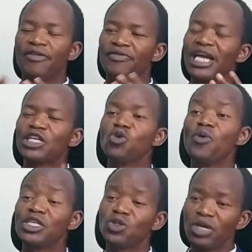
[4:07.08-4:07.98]
There are two
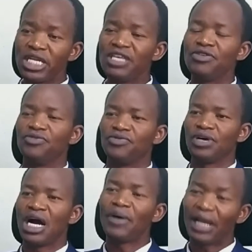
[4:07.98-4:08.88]
ways to live
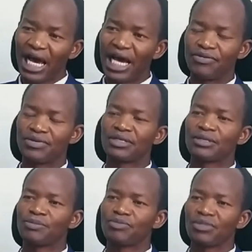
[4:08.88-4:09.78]
our
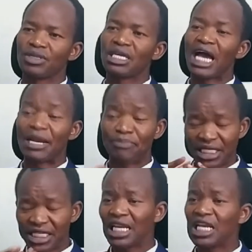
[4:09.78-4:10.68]
lives, and
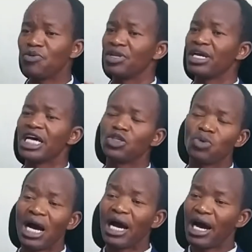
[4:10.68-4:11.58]
particularly with regard
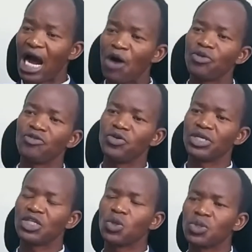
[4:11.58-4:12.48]
to how the
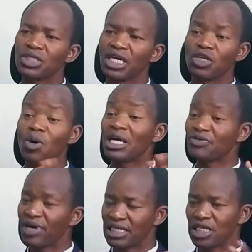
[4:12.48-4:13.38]
future is concerned, or
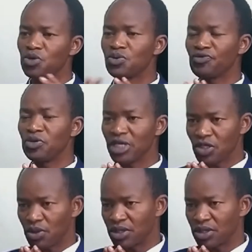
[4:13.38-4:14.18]
as far as the future is